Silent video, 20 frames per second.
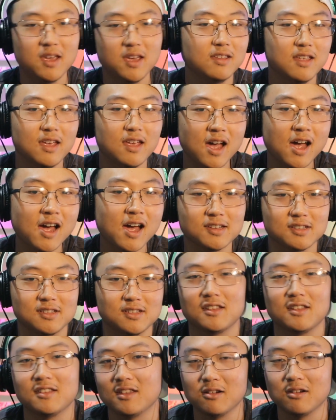in the ass
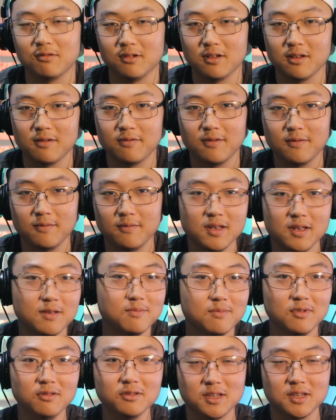to deal with in
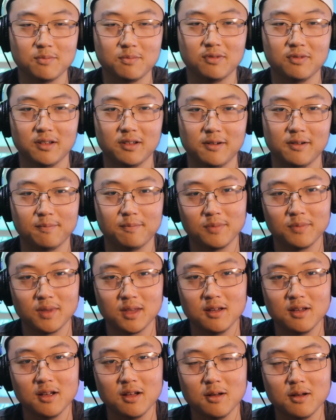multiplayer,
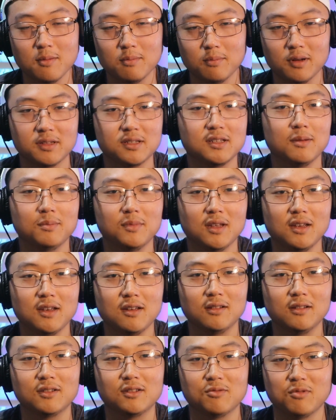but
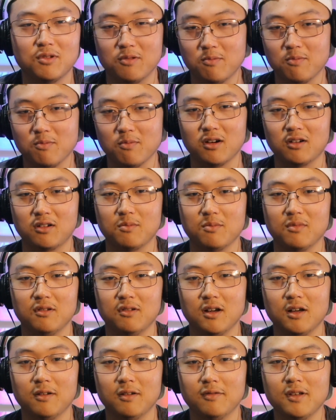something to be remarkable
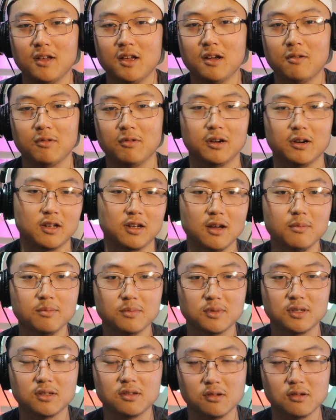of when it
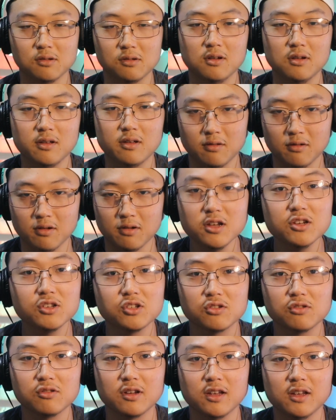comes to their
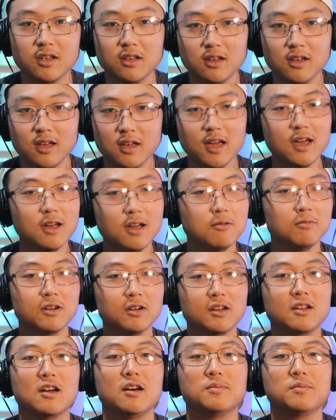history, and when
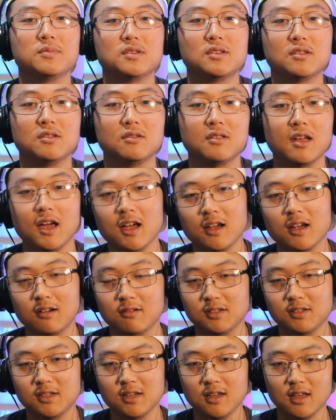it comes to the
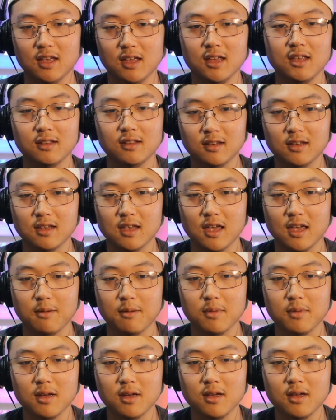accuracy in the
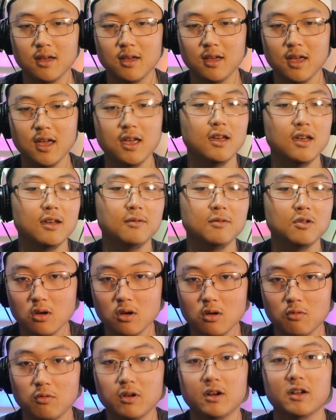game, and
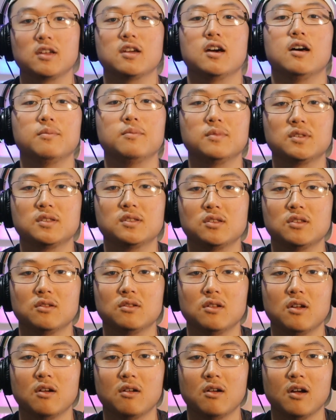when it comes to
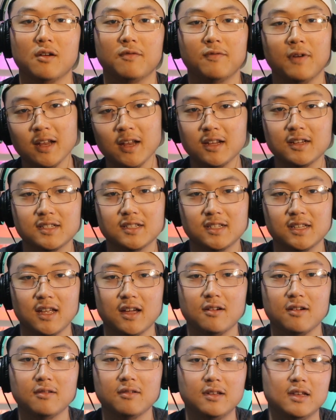their fighting
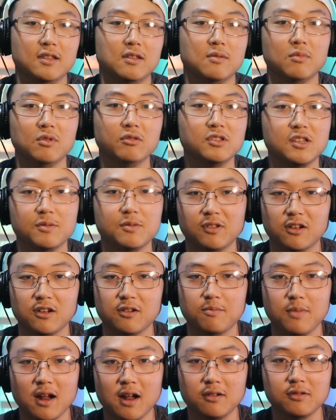style in the
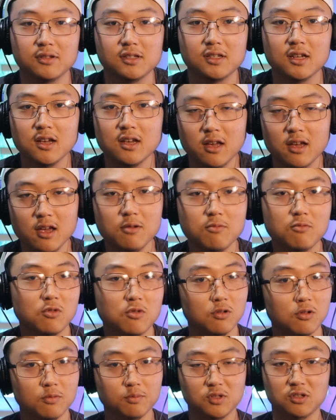multiplayer battles in
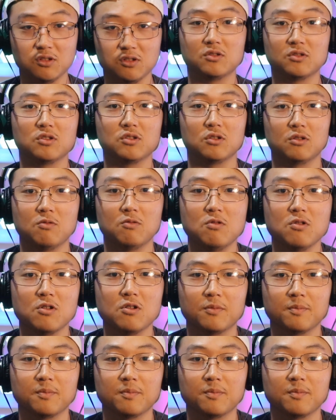Rome to Total War.